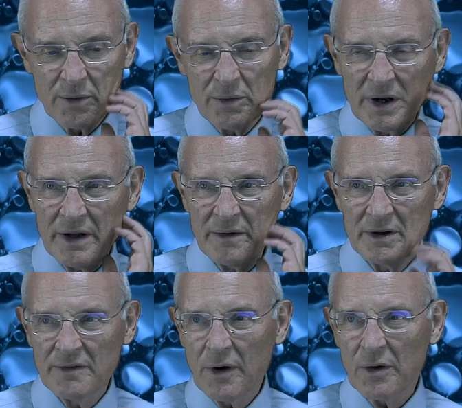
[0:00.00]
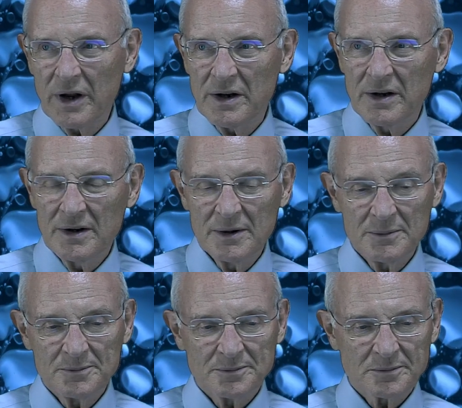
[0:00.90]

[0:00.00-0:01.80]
really devoted. Yes.